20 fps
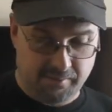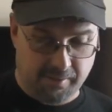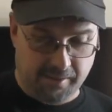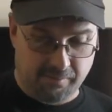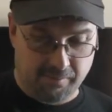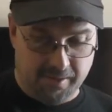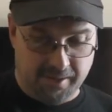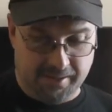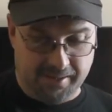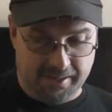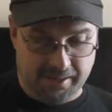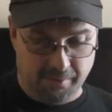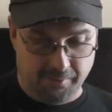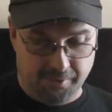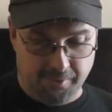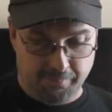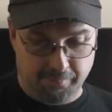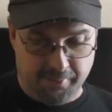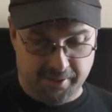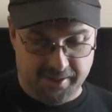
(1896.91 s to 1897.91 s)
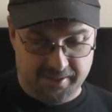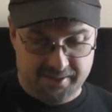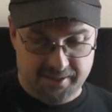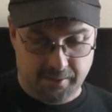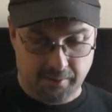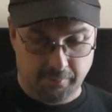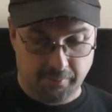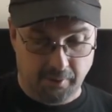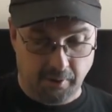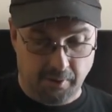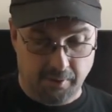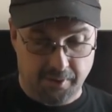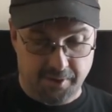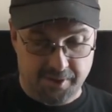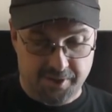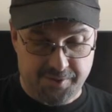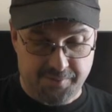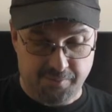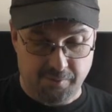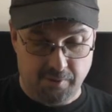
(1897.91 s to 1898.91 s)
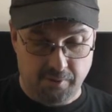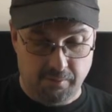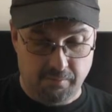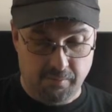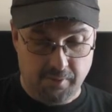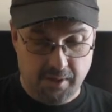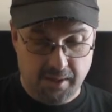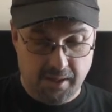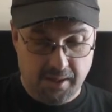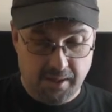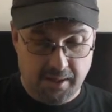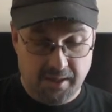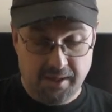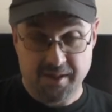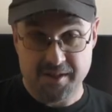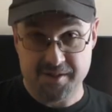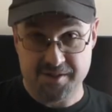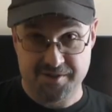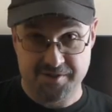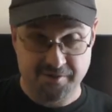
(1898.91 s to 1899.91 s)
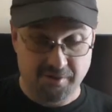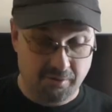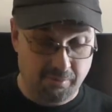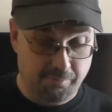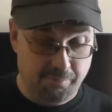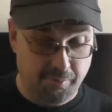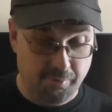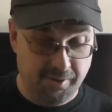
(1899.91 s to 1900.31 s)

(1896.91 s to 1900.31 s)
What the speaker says: Like right now, the base in the middle of this room is 0.0